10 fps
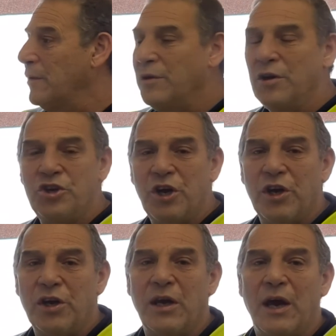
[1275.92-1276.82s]
You
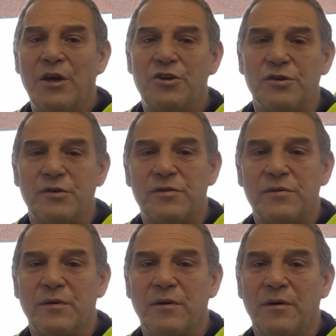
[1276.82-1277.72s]
check your gauges,
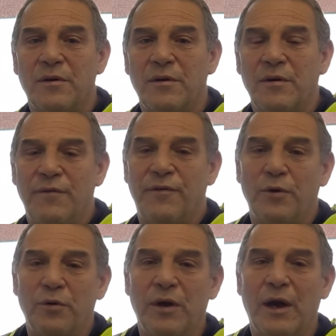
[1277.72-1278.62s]

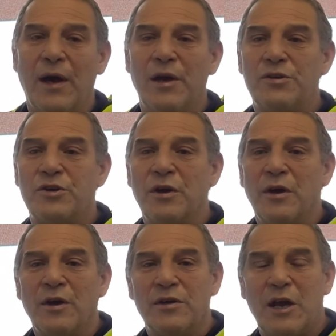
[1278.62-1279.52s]
fuel gauge,
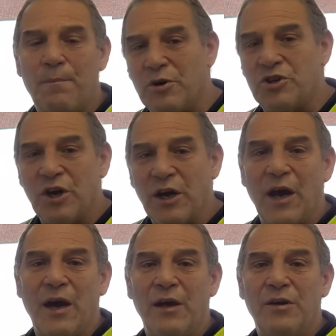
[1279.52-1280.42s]
temperature
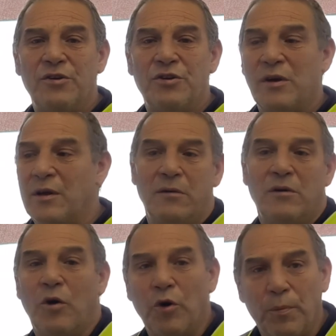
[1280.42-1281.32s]
gauge,
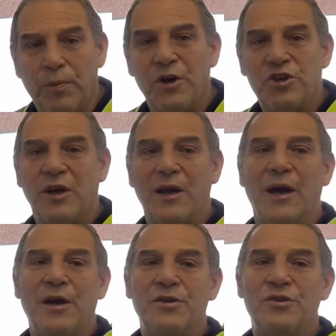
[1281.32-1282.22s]
oil pressure
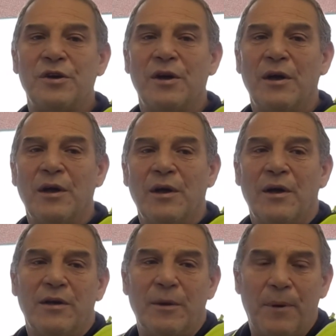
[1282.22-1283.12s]
gauge,
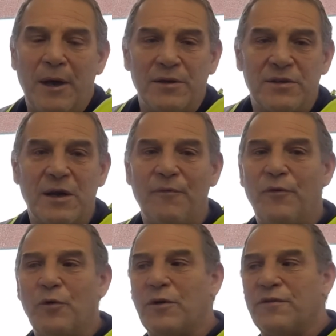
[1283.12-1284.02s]
depends. Some
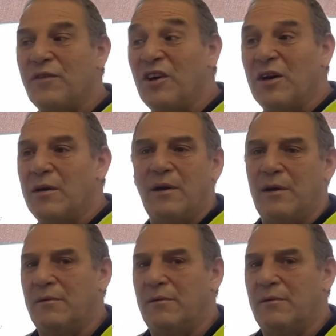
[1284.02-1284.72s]
forklifts have got